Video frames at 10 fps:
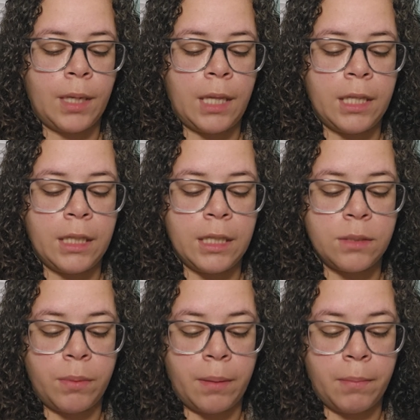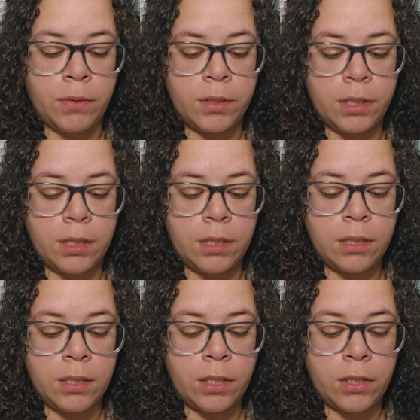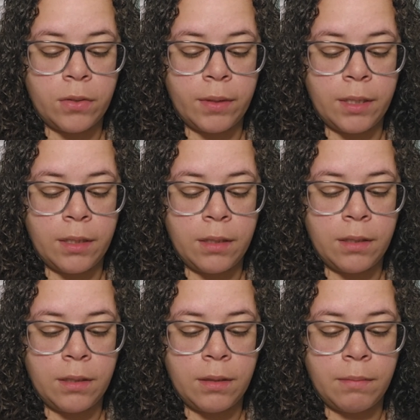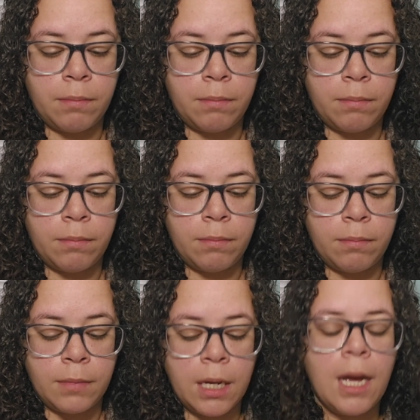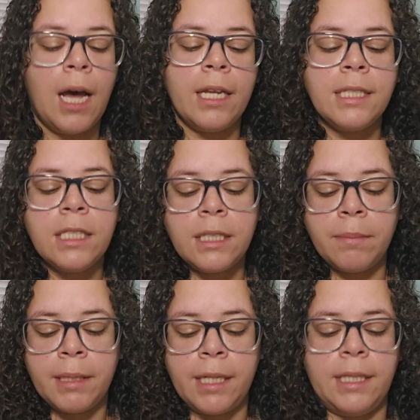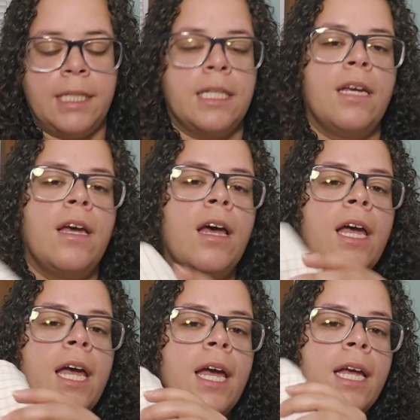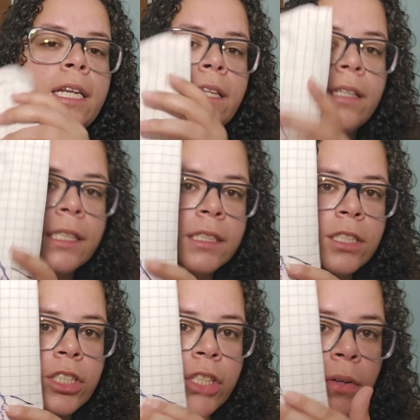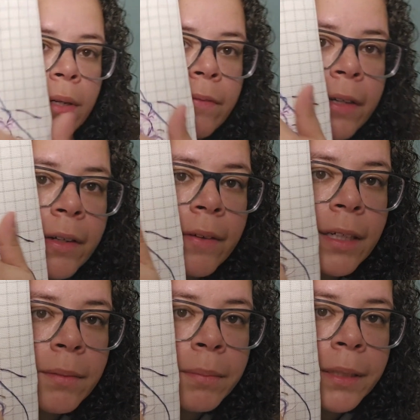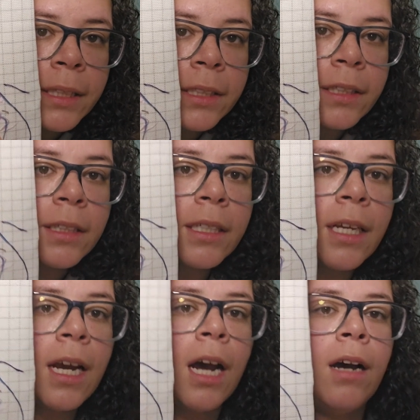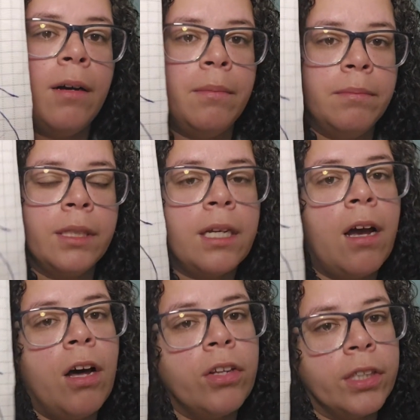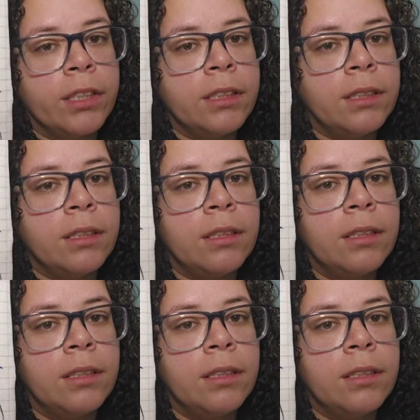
I think that's what I'm mostly gonna start doing. Unless it's something like this. It doesn't show up very well, but the colors